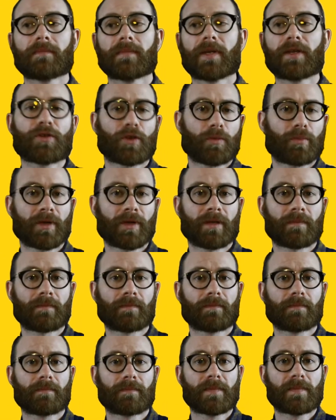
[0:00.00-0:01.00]
interpreting.
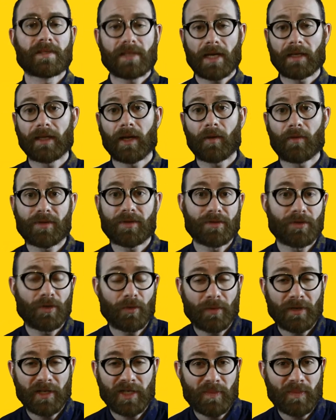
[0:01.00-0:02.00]
Sign language
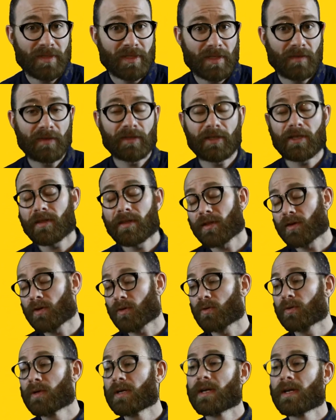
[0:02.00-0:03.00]
interpreting specifically,
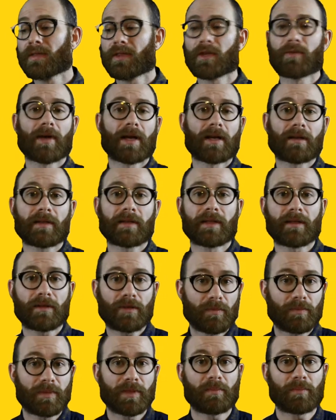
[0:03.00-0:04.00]
though theoretically it
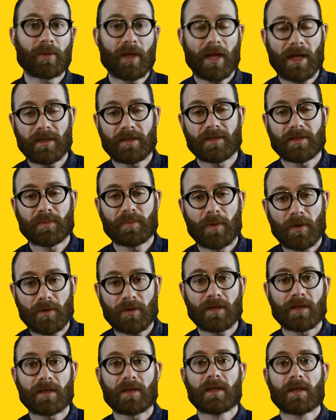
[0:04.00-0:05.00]
could be applied to
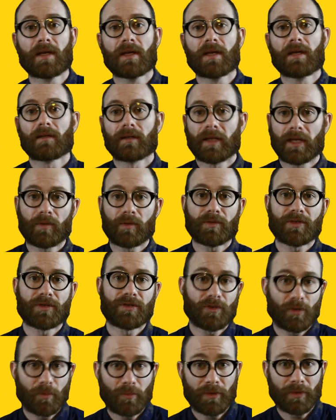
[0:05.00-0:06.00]
spoken language
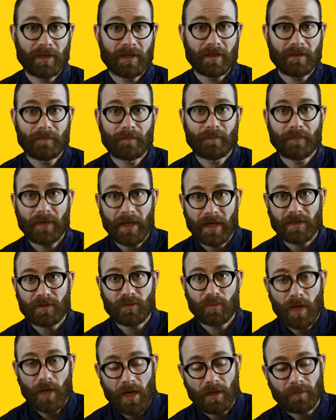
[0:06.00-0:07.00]
interpreting as
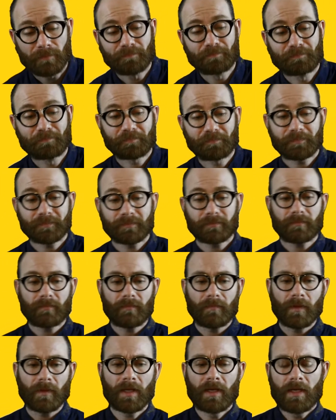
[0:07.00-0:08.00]
well.
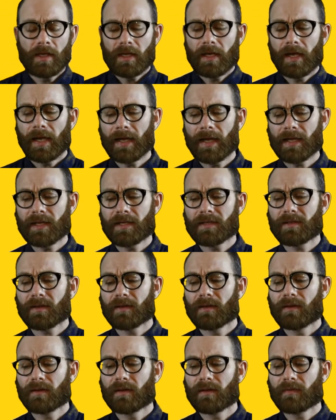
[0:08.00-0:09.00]
And
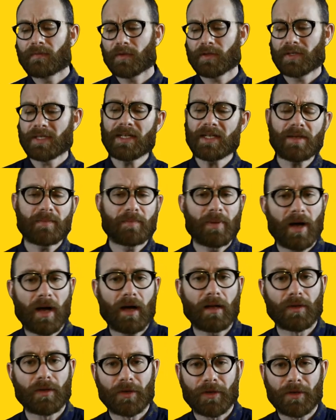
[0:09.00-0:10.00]
for Dean and
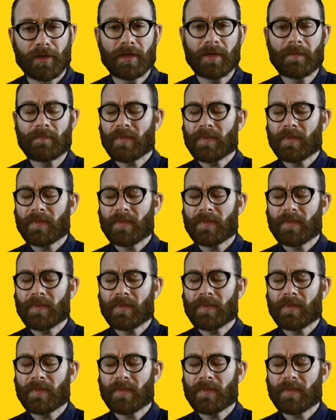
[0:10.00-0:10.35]
Pollard,